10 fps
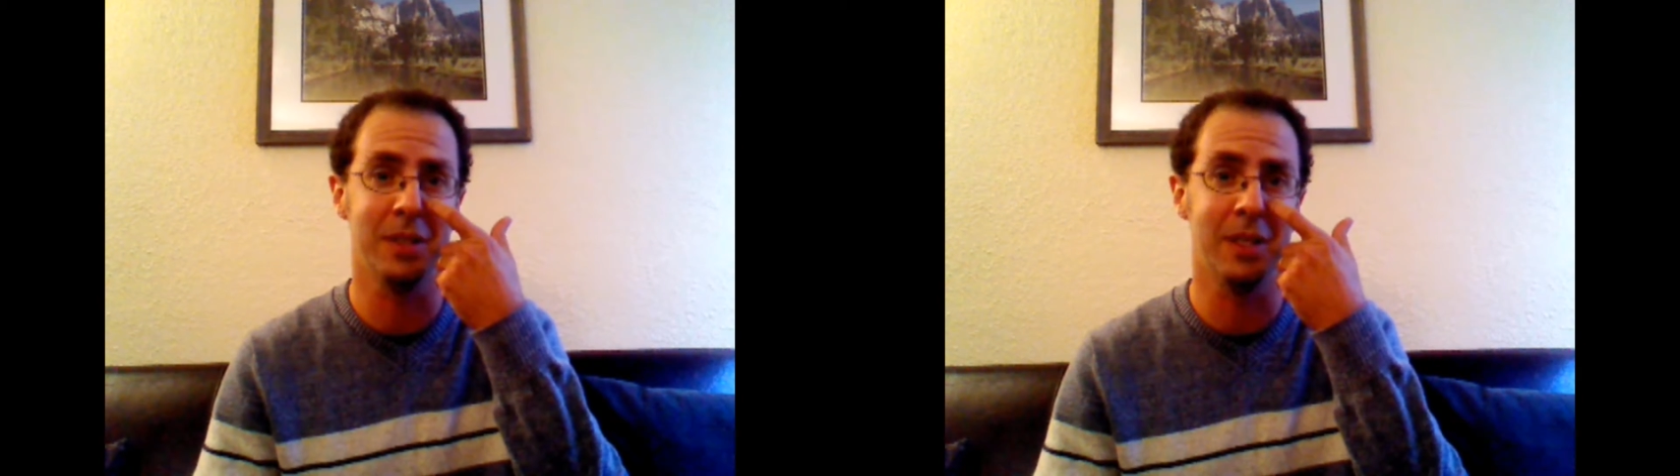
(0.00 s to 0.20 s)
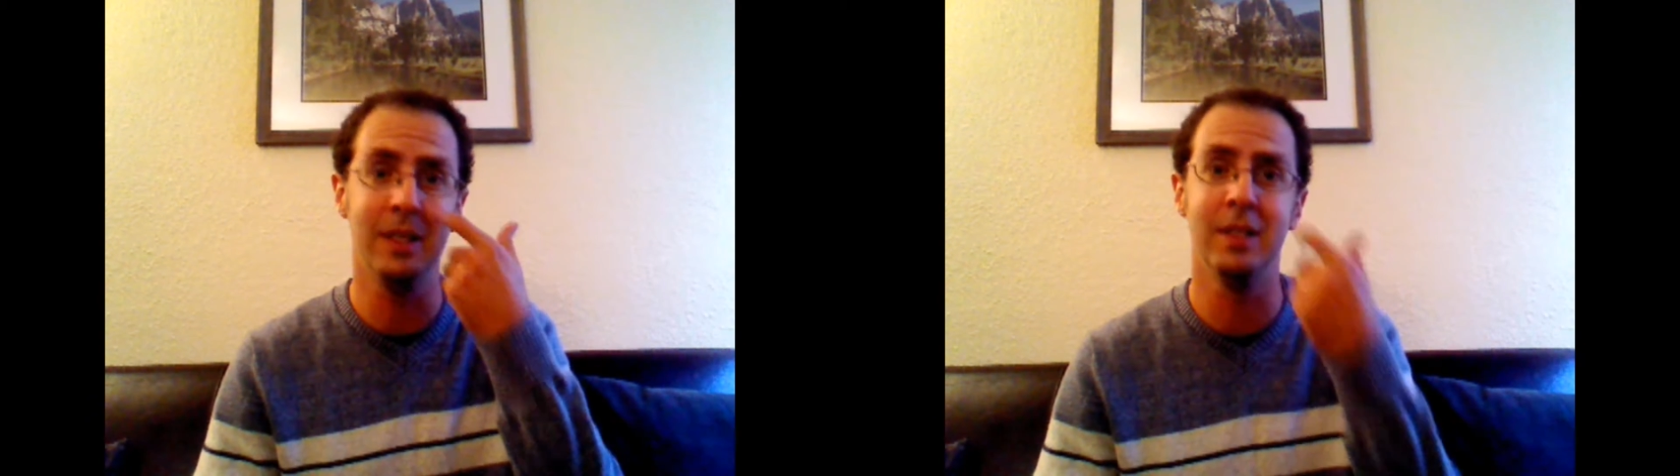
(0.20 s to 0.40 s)

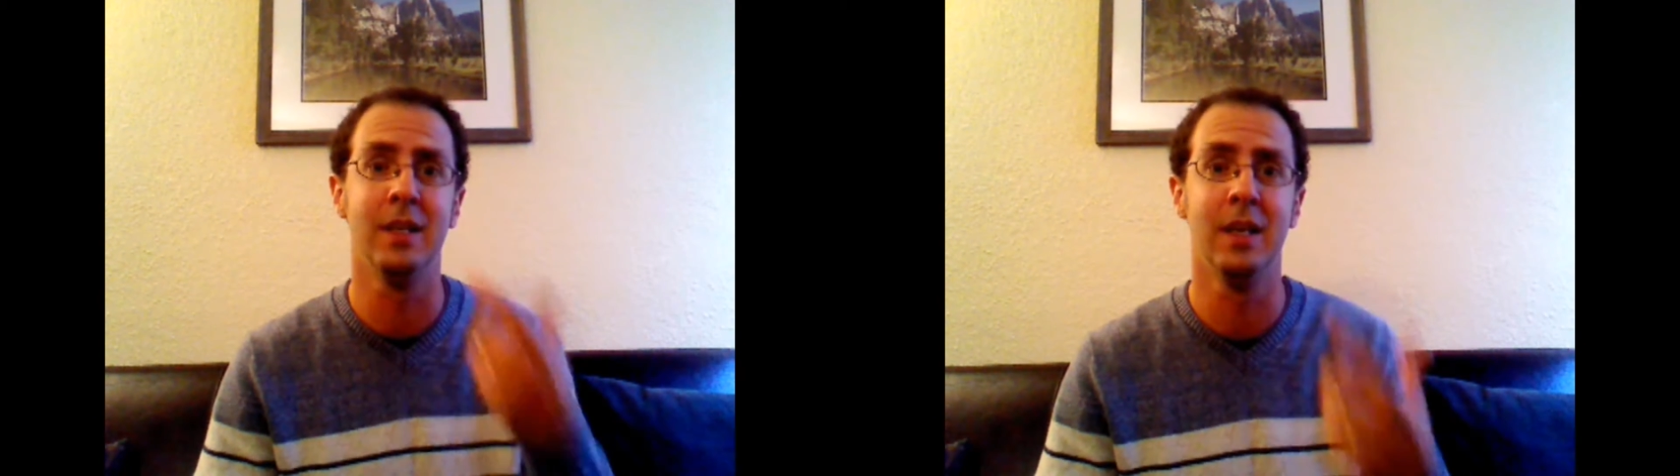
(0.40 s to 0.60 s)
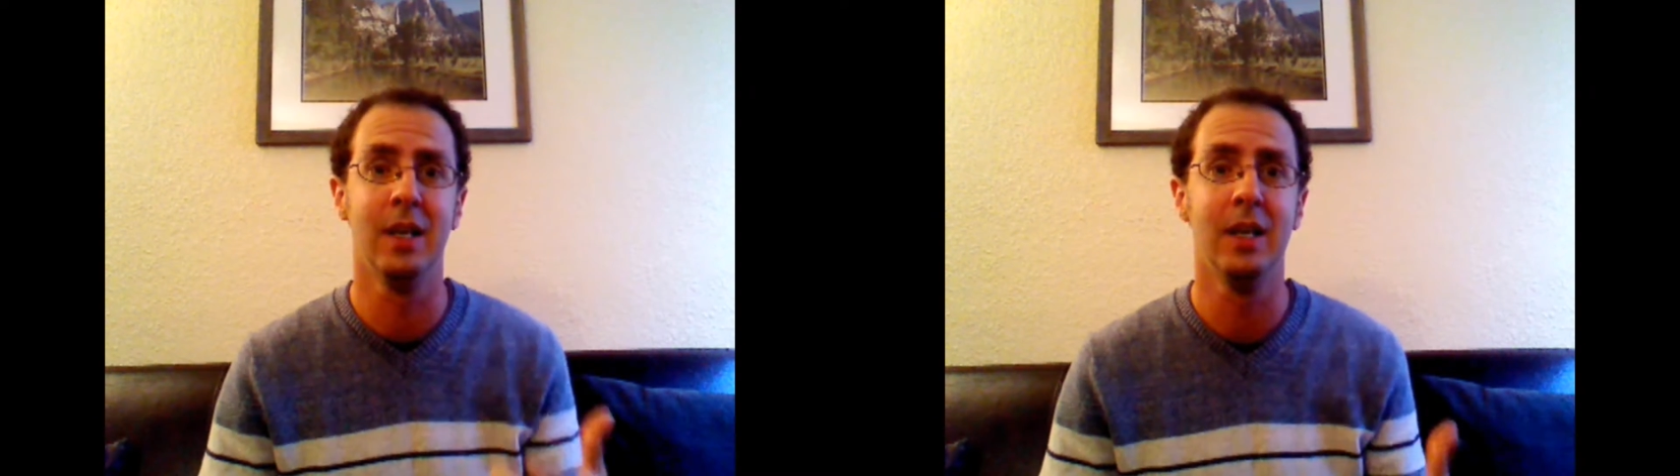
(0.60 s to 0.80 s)
need
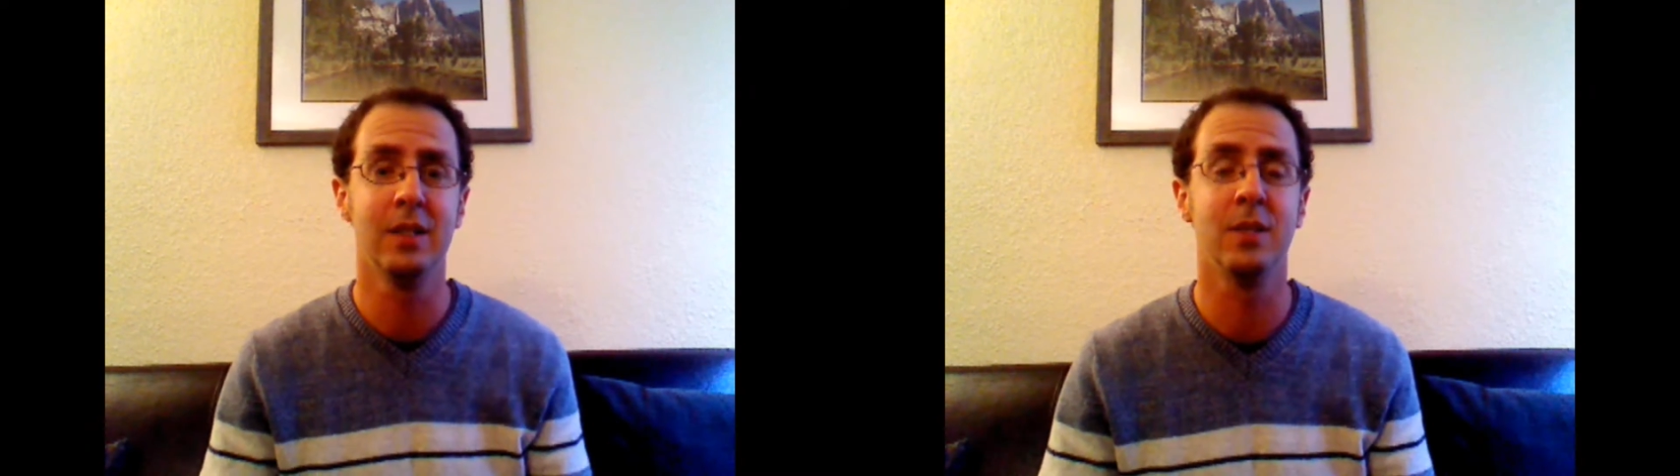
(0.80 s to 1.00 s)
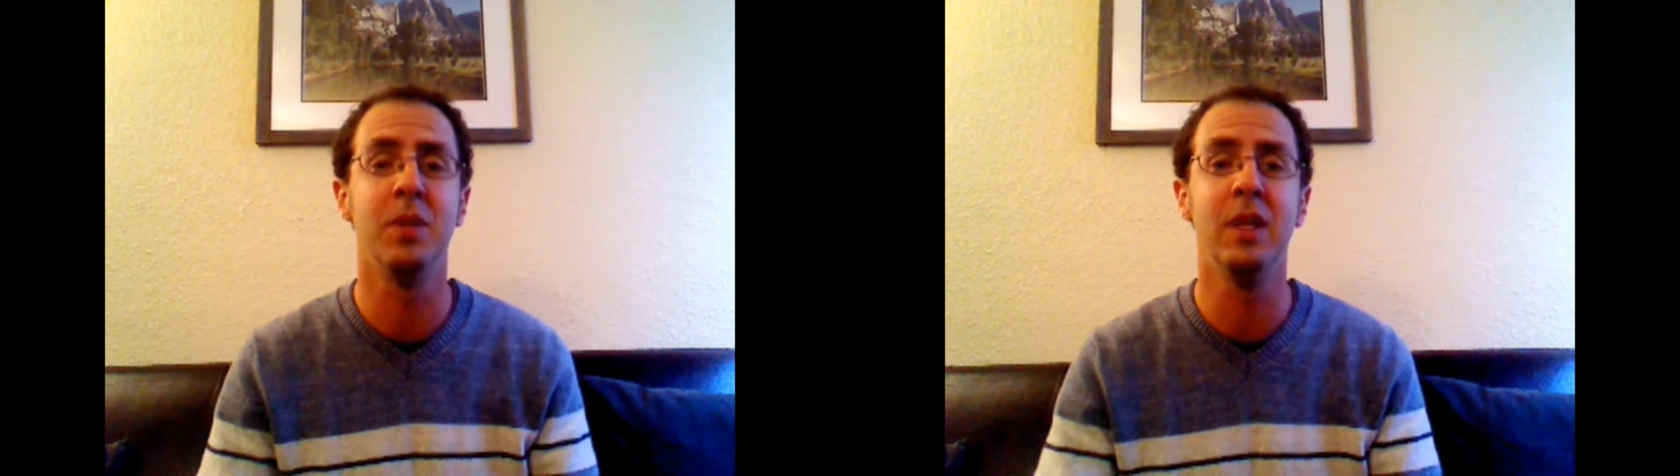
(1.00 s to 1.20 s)

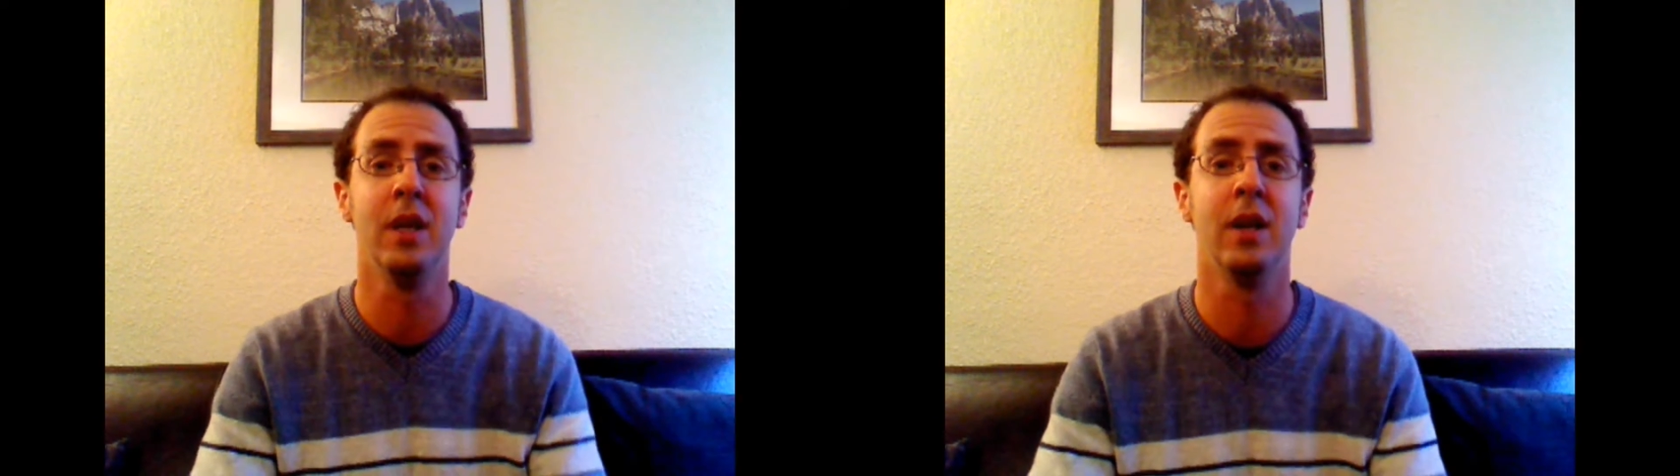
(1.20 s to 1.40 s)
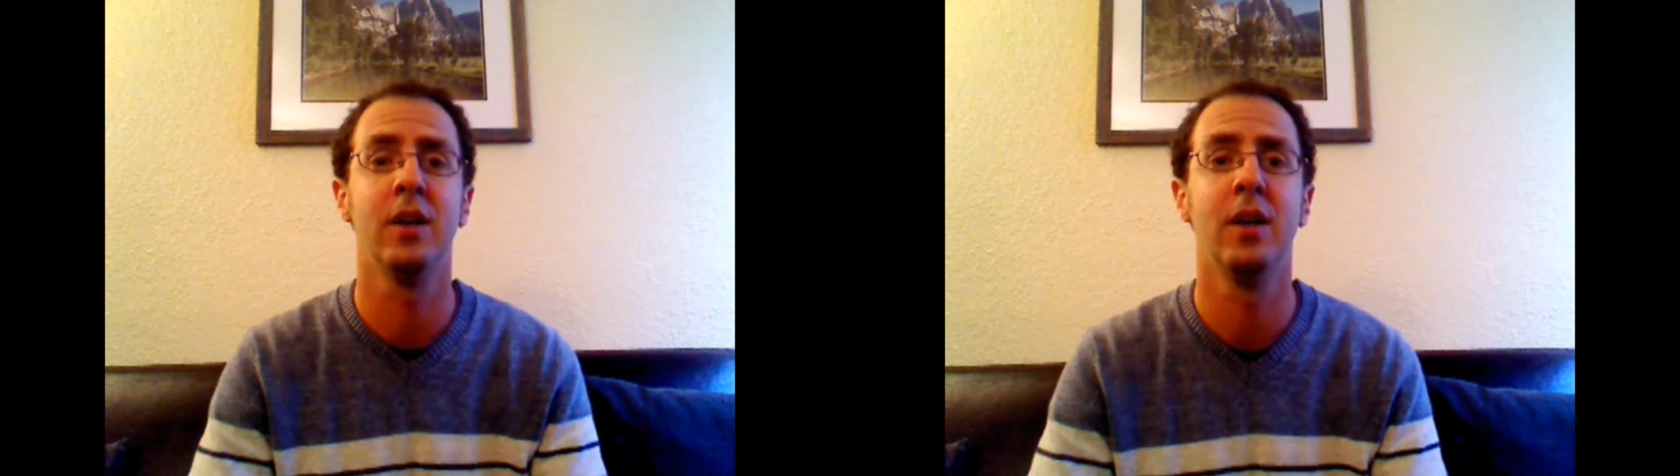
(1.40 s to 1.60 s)
to be
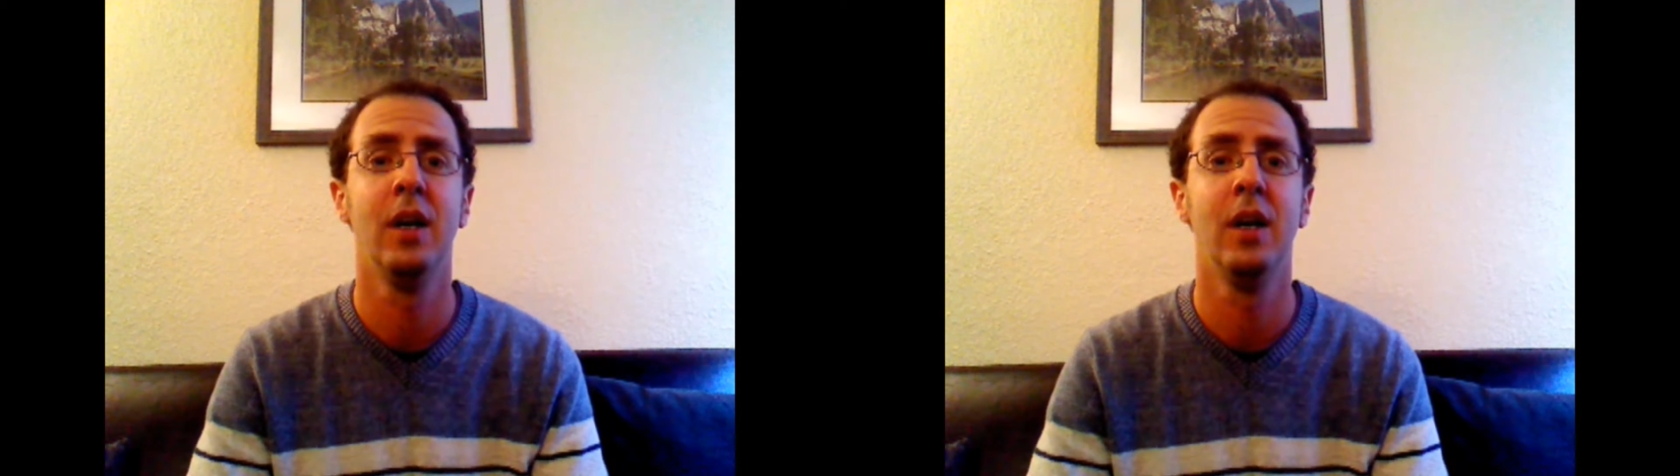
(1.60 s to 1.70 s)
there,